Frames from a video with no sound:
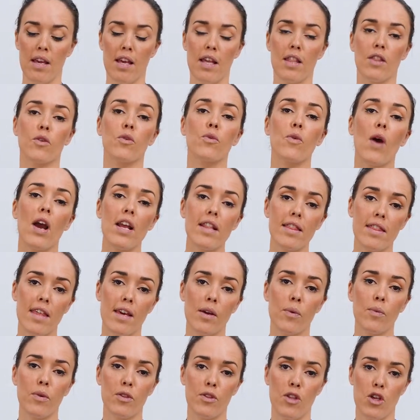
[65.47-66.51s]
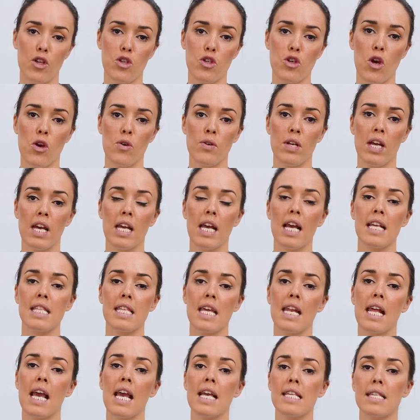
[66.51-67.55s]
The great thing with this unit is
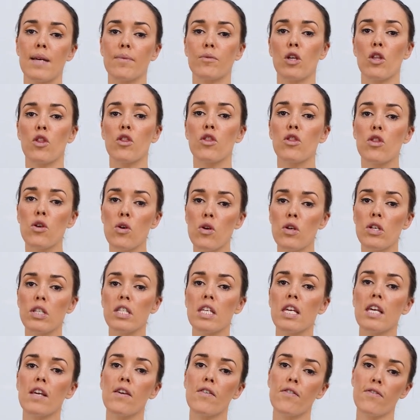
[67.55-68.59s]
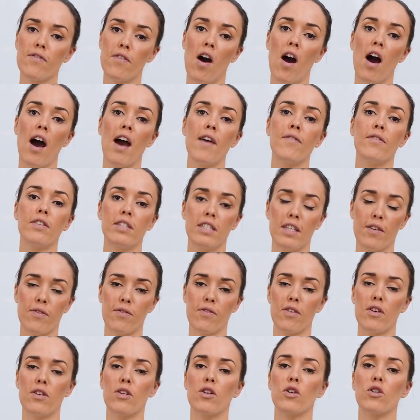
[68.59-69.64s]
that it has up to 35
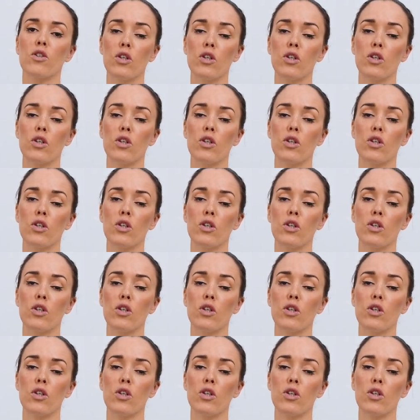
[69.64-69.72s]
different